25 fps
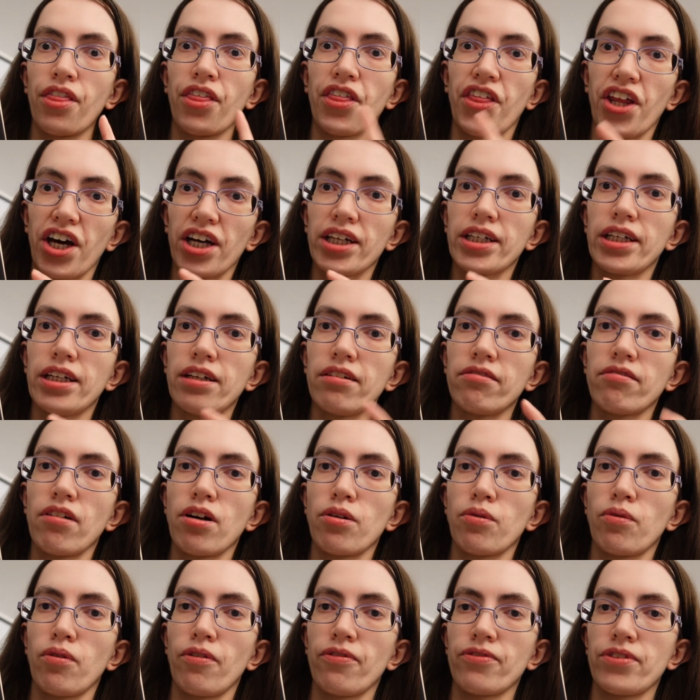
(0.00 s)
the
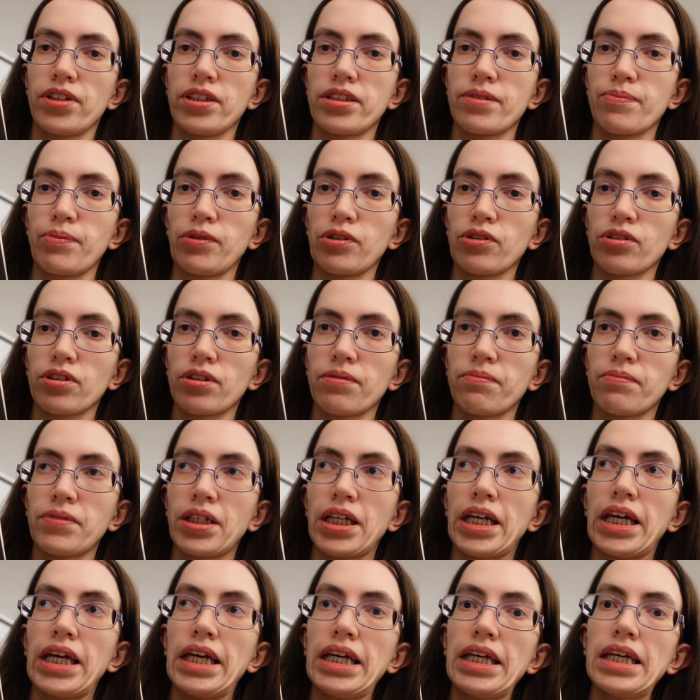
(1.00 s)
hero of this book.
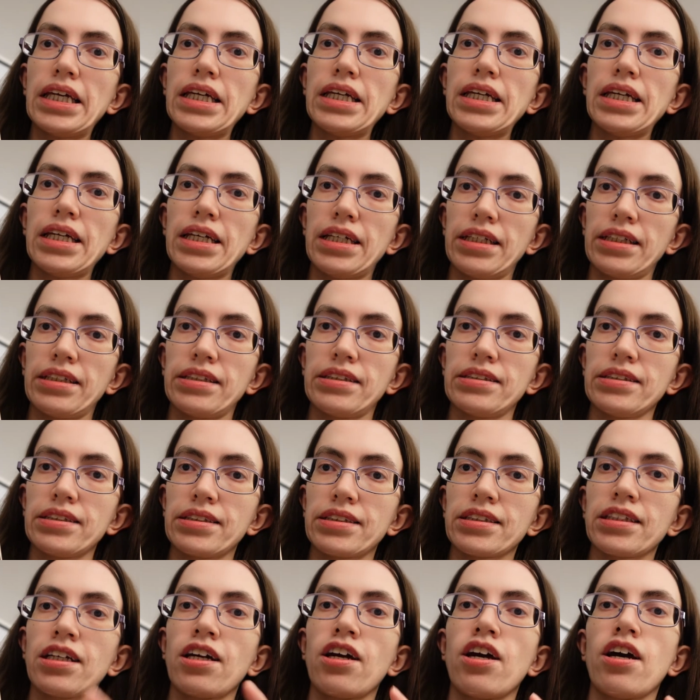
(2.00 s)
He
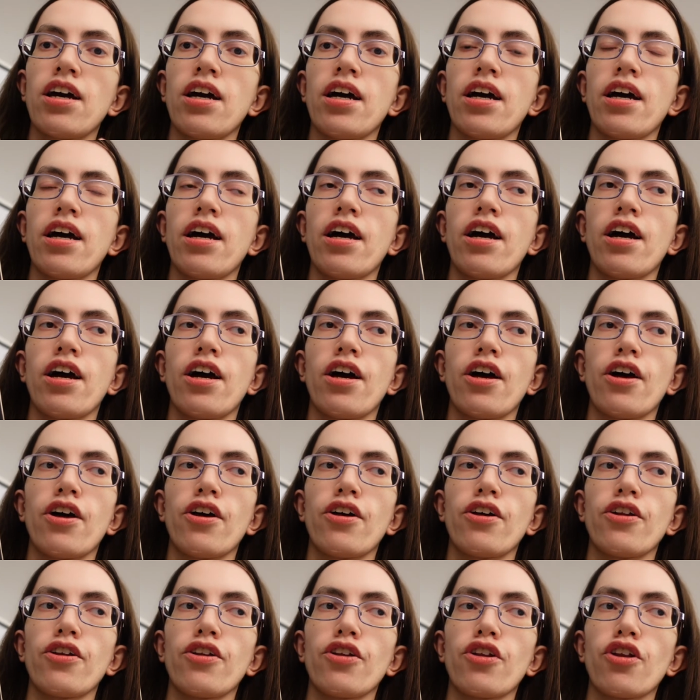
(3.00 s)
is
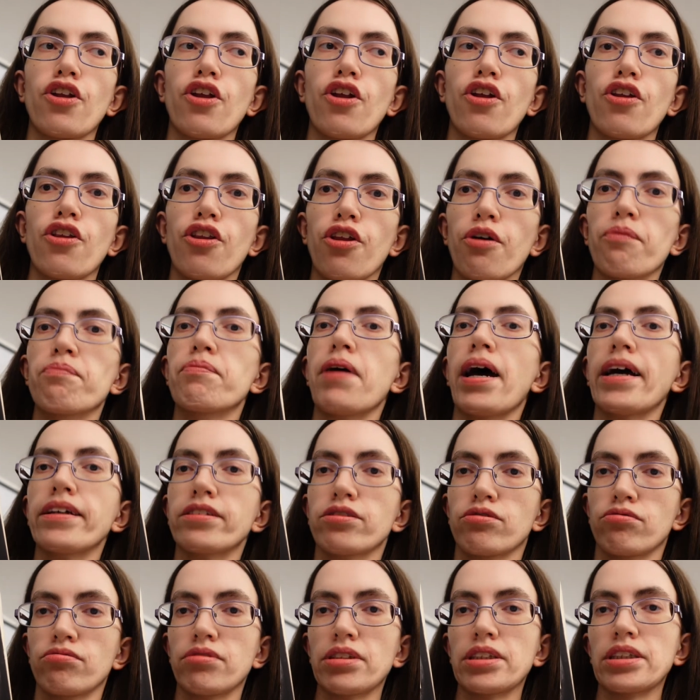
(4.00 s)
the
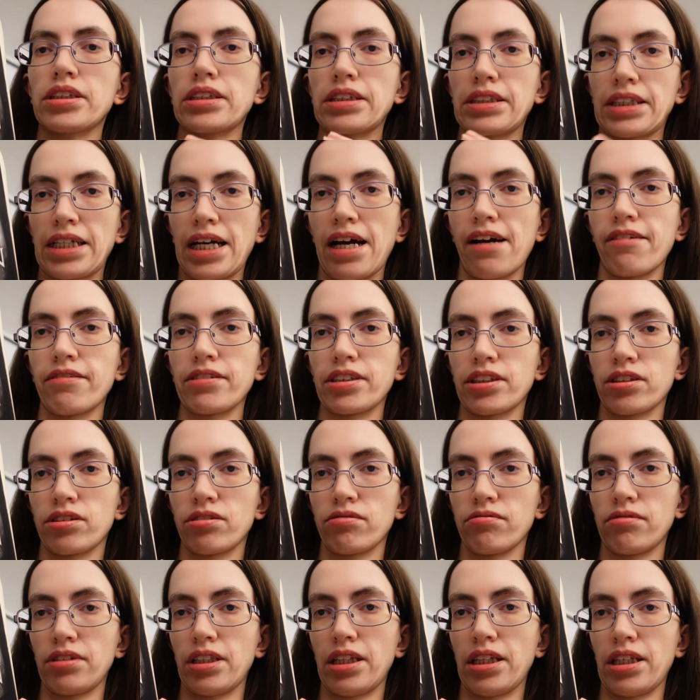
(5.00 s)
best written
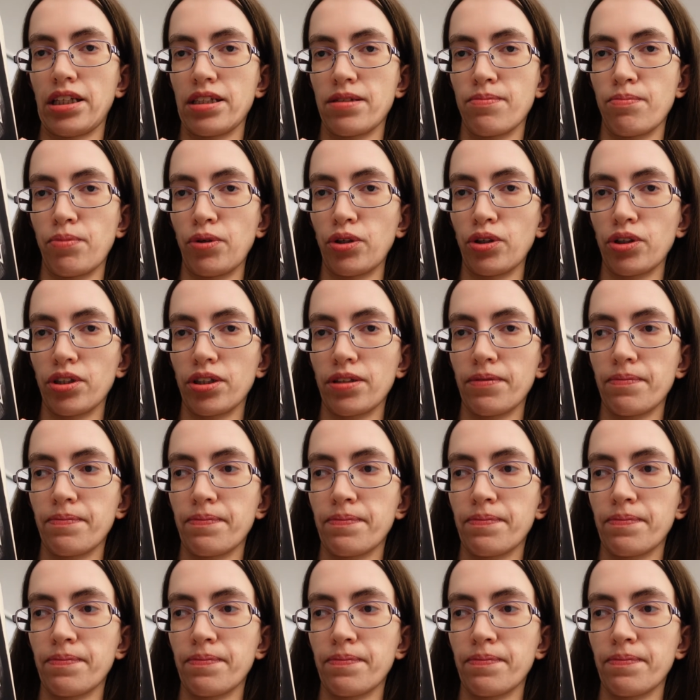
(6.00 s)
character in this book.